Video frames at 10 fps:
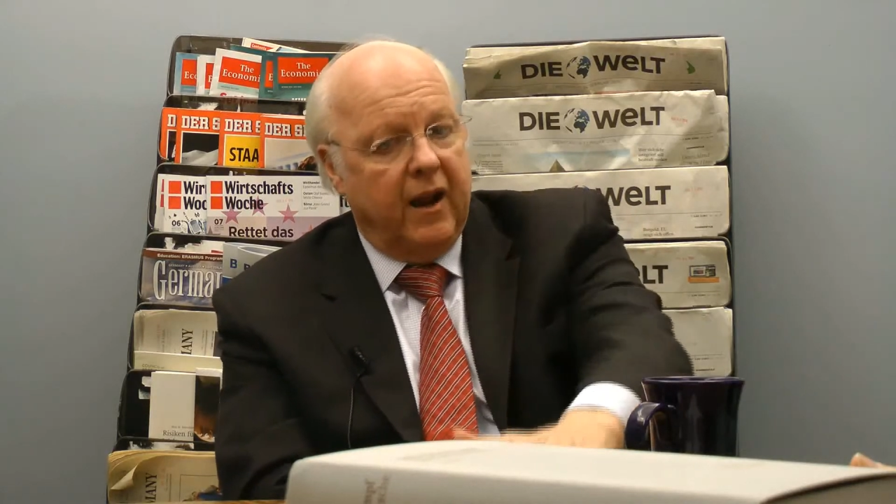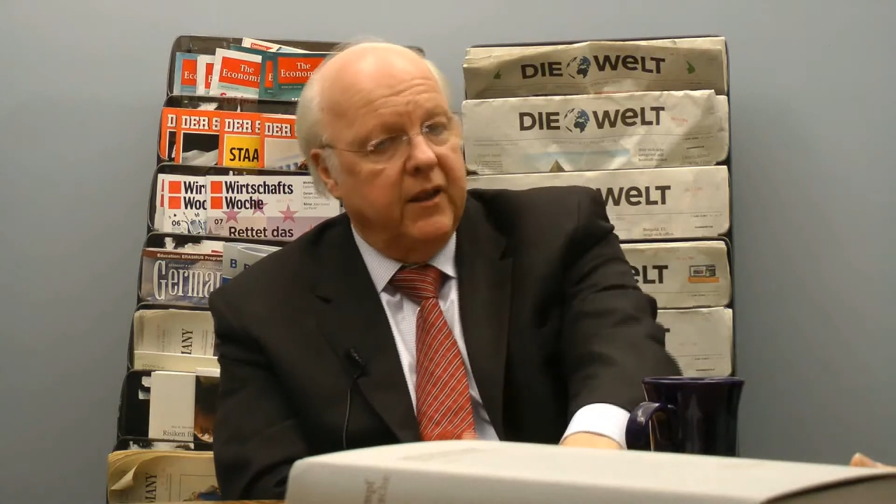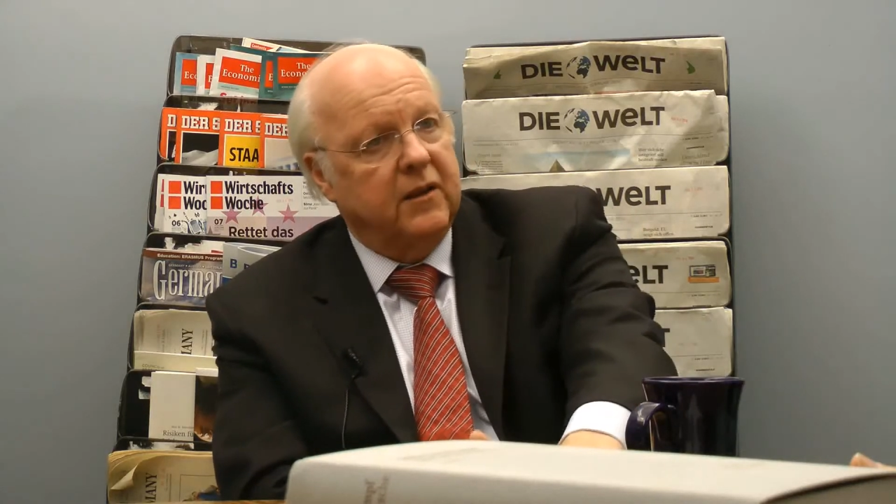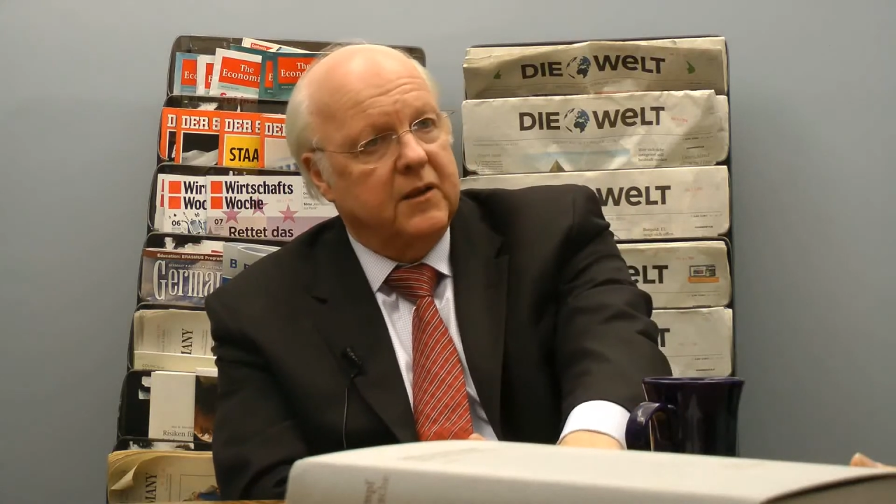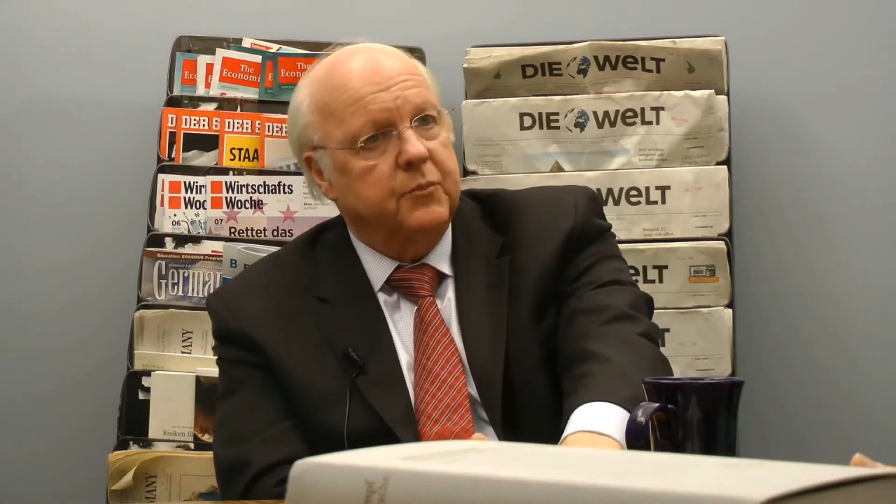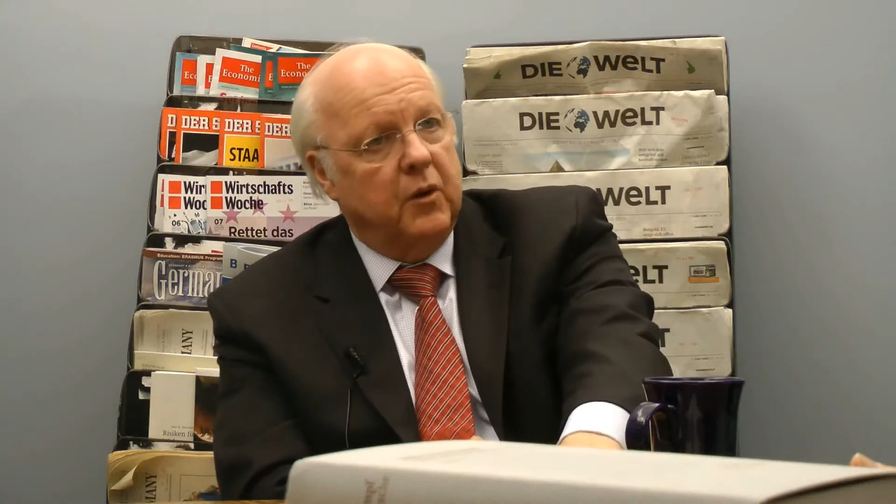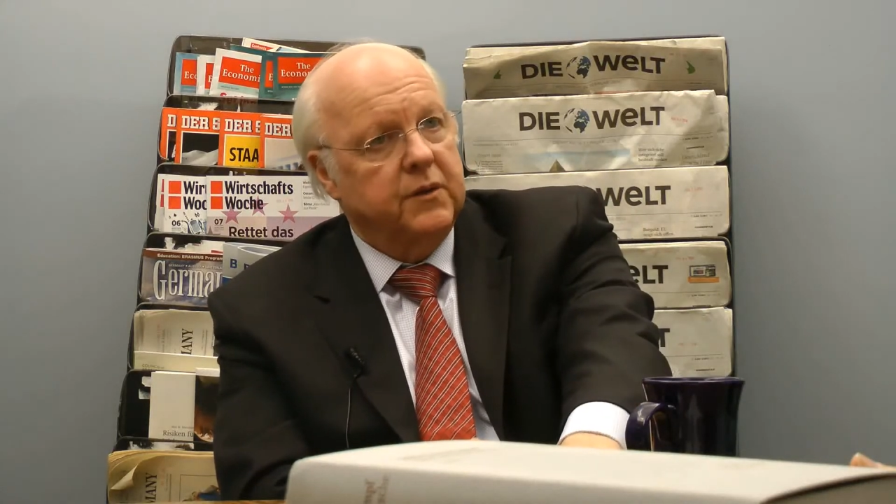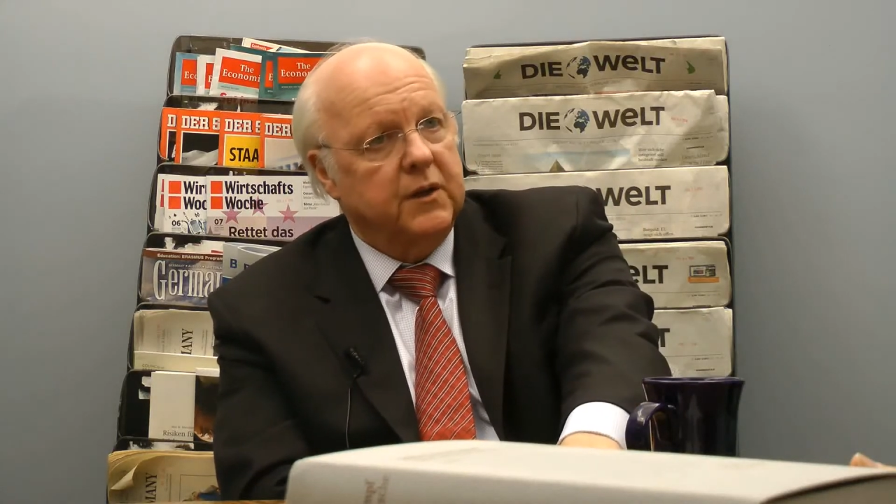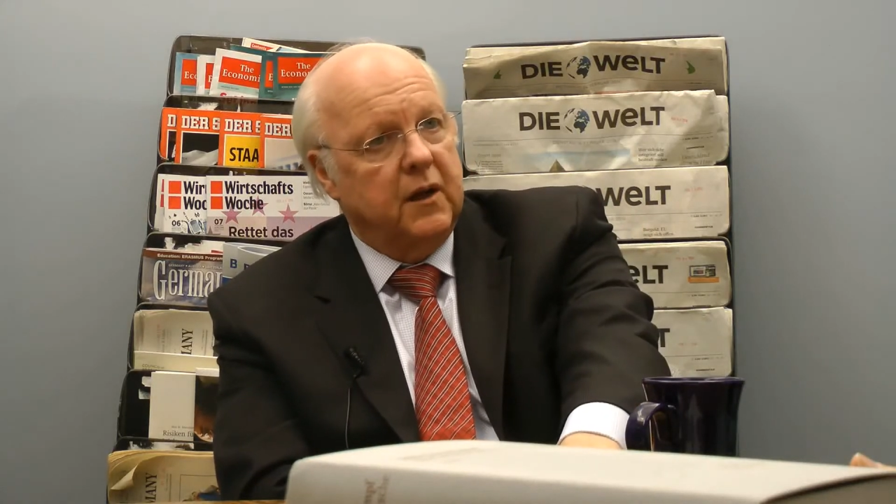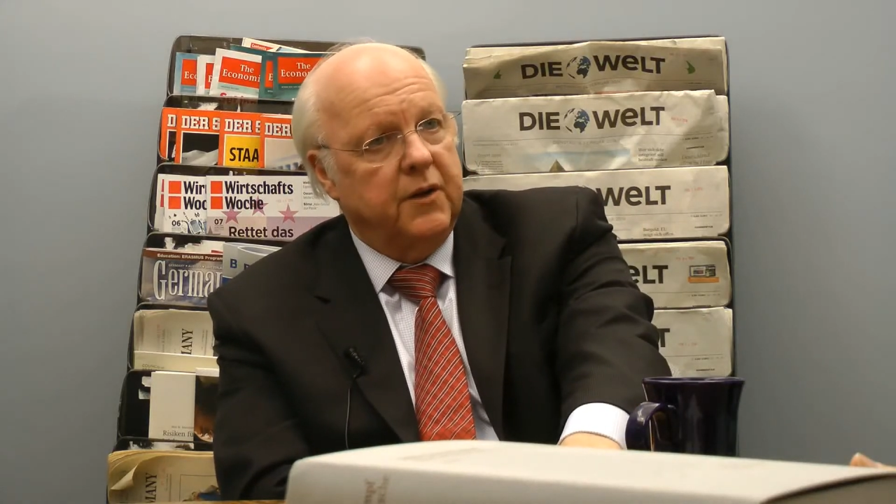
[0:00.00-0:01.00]
I think this book
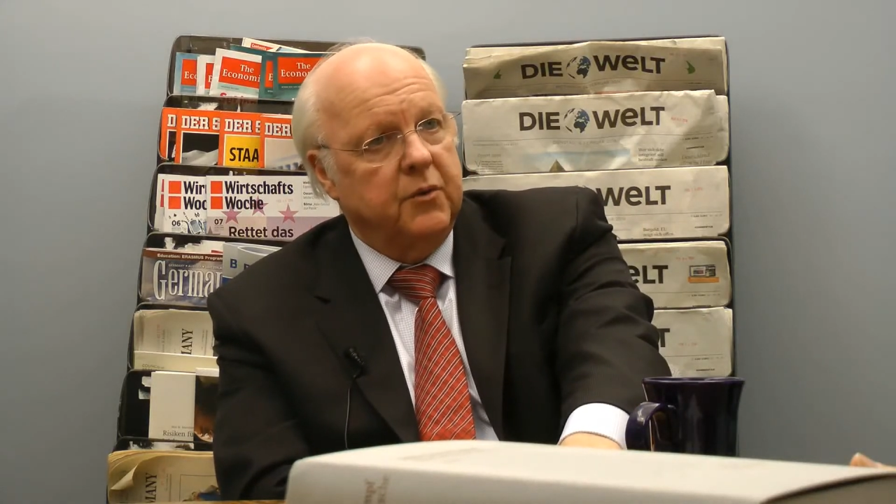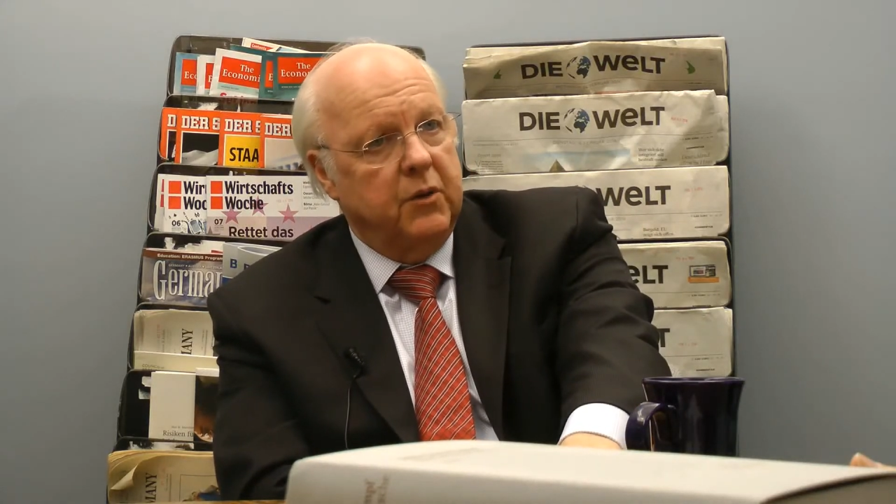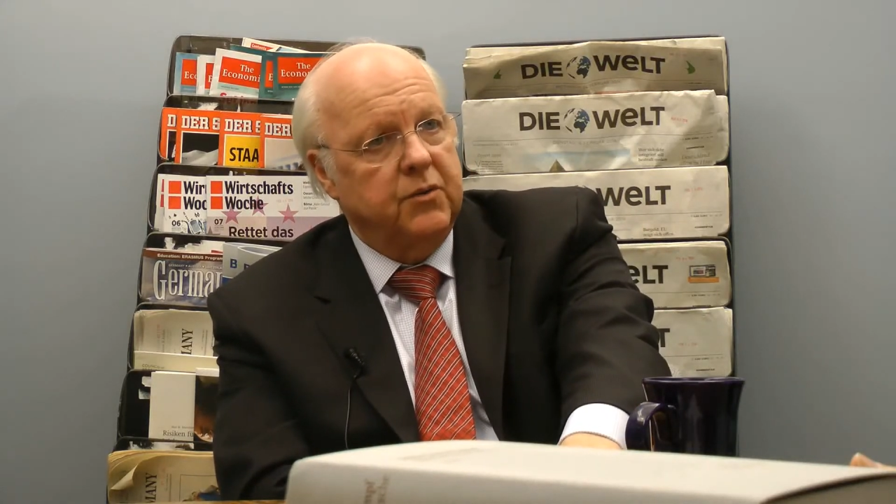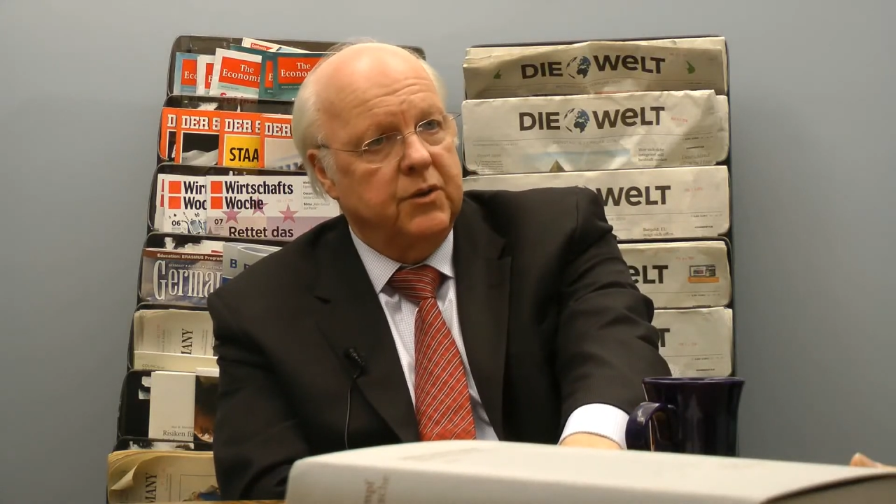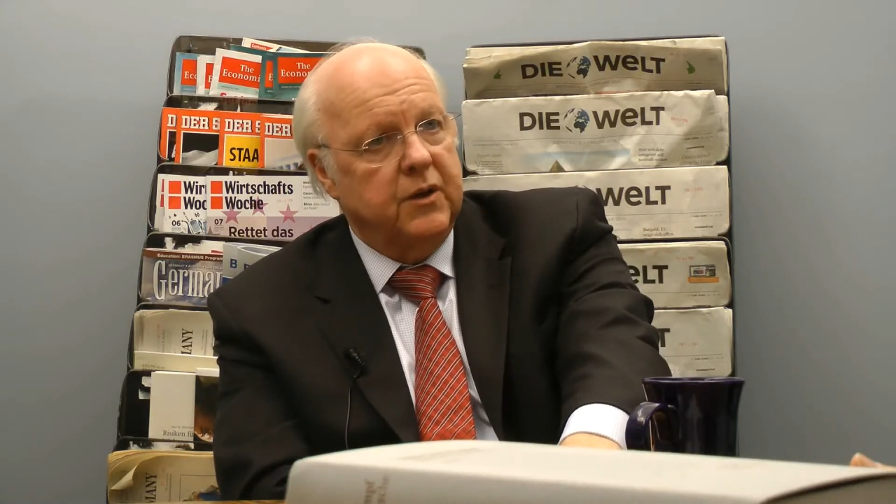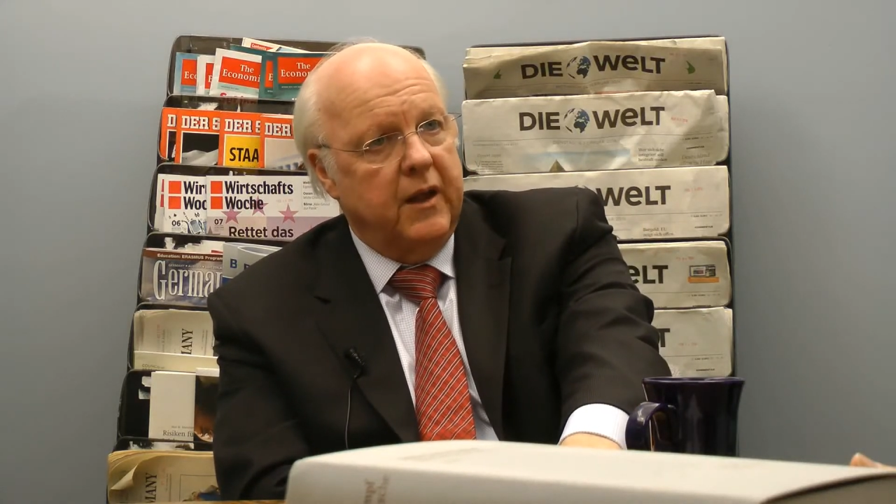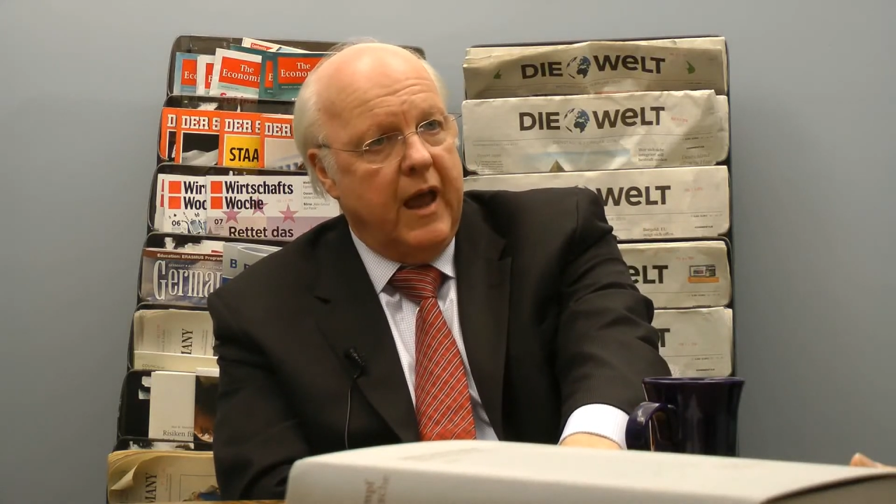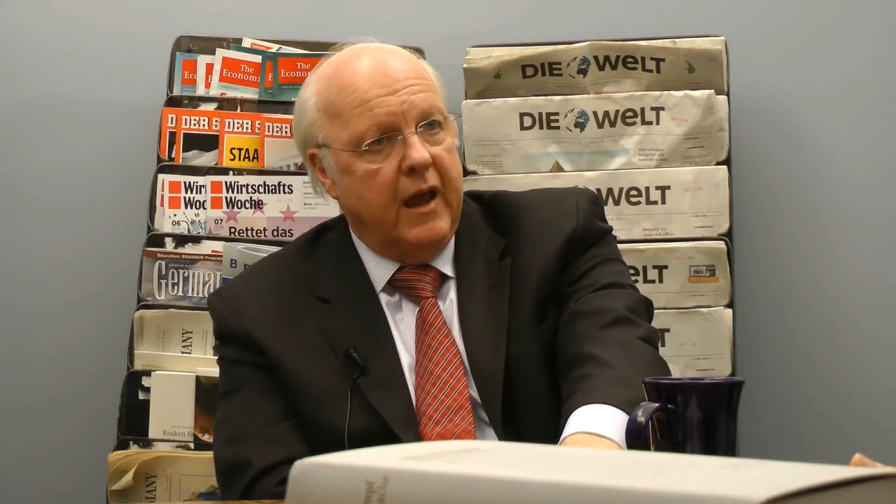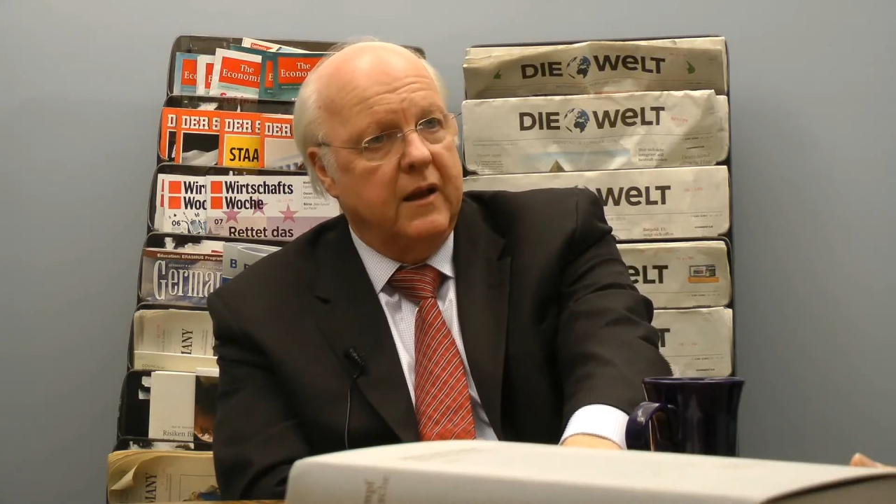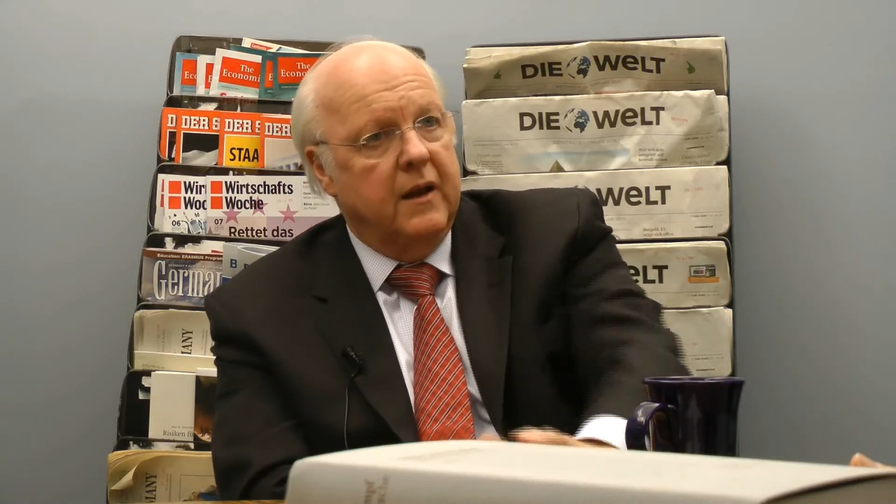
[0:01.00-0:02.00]
is a contribution to that.